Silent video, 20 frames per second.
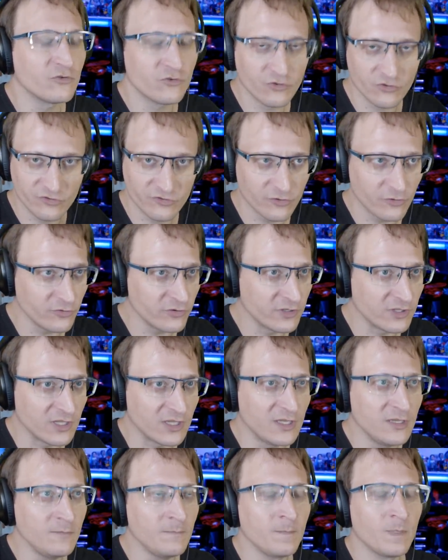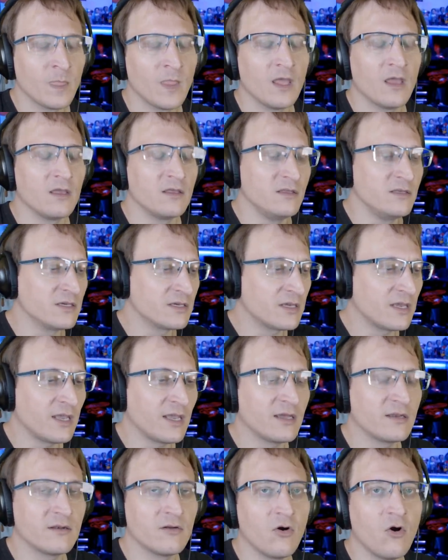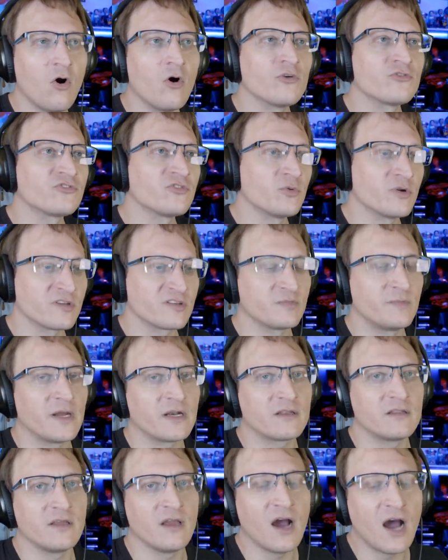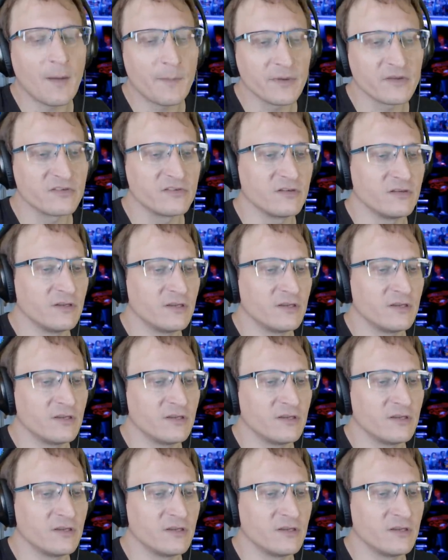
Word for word: Certainly, you can't also expect the opposite.